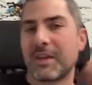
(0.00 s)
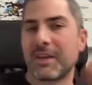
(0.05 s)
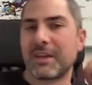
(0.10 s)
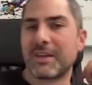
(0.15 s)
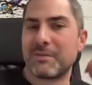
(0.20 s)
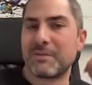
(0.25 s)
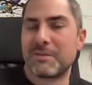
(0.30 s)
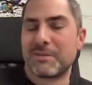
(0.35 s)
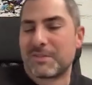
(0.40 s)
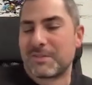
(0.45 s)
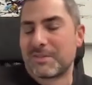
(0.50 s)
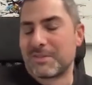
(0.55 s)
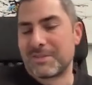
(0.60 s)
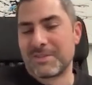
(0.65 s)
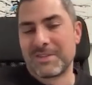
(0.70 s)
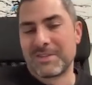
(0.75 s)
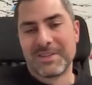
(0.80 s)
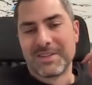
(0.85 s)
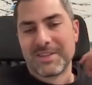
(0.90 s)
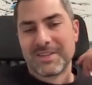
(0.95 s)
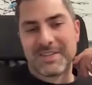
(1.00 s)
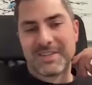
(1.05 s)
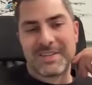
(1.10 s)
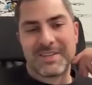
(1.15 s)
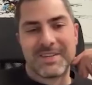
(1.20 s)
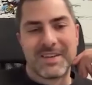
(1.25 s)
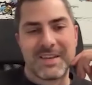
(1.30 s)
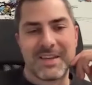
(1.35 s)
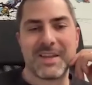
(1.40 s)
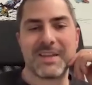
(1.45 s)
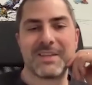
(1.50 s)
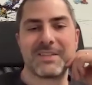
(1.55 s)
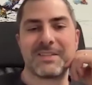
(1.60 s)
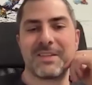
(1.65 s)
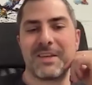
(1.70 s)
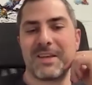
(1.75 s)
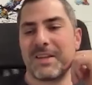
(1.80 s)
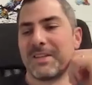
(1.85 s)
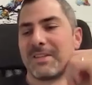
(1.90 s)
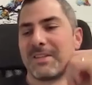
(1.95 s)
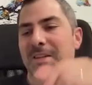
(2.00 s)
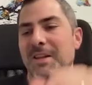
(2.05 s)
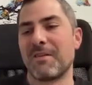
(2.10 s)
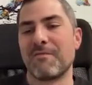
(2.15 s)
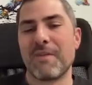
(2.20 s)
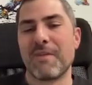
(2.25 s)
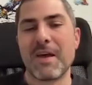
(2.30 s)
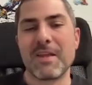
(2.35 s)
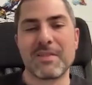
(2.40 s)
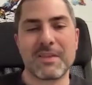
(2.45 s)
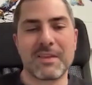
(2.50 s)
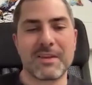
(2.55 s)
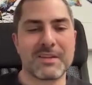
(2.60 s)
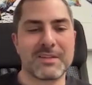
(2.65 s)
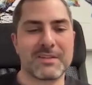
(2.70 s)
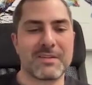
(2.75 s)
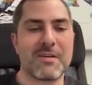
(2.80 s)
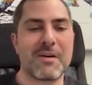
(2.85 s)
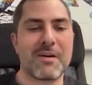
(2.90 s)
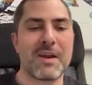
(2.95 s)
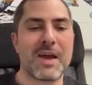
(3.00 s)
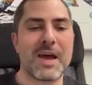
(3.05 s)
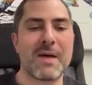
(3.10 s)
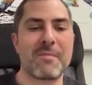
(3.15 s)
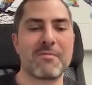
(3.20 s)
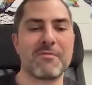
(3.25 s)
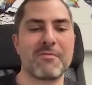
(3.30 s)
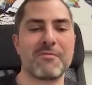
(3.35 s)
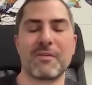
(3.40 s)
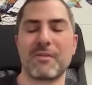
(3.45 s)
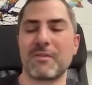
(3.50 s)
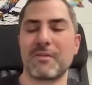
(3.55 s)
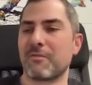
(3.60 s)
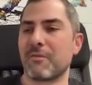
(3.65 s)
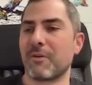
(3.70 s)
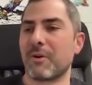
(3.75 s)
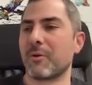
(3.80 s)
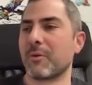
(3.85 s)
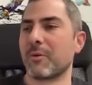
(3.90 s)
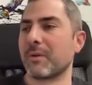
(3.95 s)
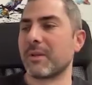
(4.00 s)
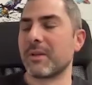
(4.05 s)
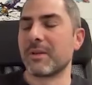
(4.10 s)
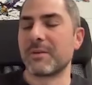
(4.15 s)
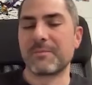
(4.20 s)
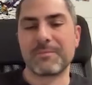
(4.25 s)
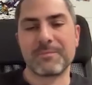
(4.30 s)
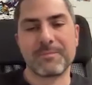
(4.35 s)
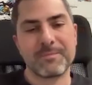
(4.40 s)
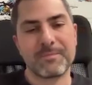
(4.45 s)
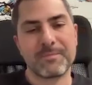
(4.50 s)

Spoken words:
Like it is an event that does not happen very frequently.